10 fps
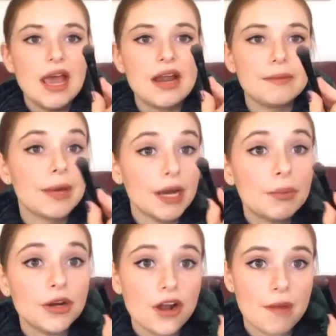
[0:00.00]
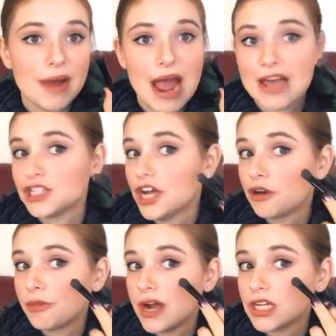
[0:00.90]
and I'm going to put it on my
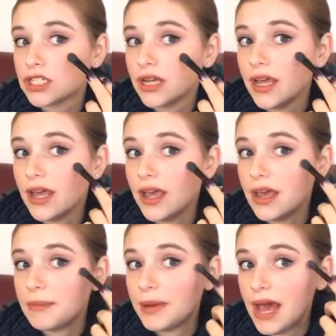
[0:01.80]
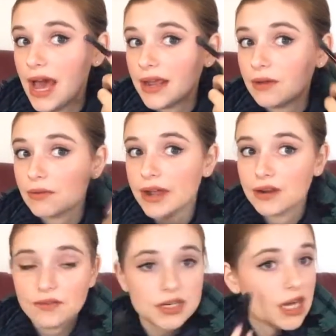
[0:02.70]
eyeshadow brush and pat it right
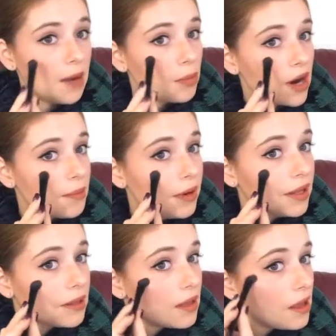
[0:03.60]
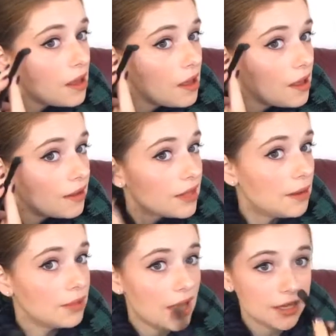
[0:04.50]
over top where I put
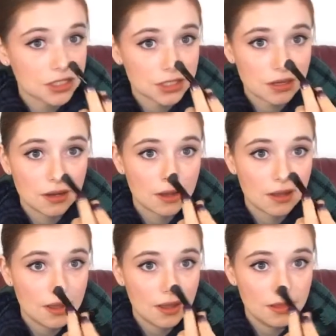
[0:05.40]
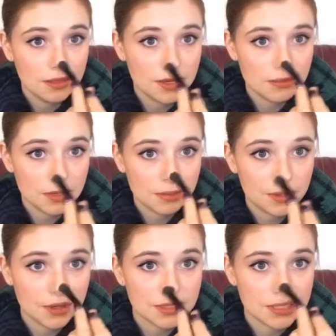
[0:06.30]
that blush. And then I'm going to put
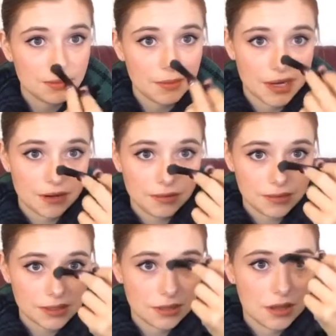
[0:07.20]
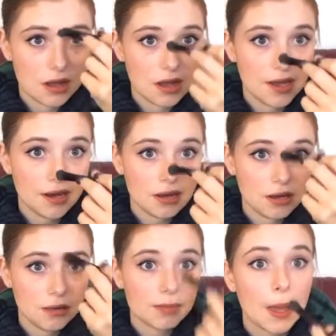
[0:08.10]
it on the tip of my nose and
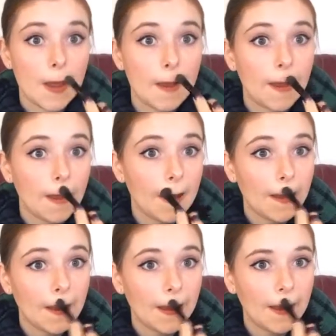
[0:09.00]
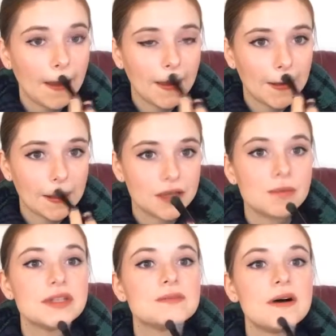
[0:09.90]
up, and
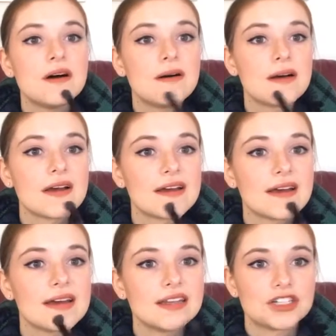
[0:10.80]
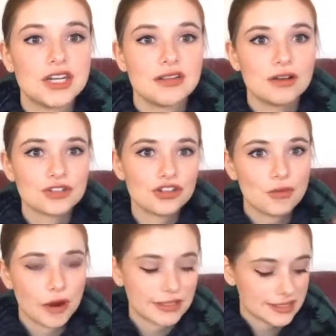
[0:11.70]
Cupid's bow and chin. Those are the
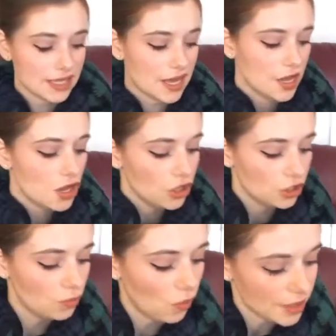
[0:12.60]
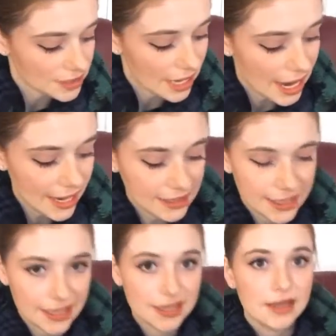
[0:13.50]
parts that you want to highlight.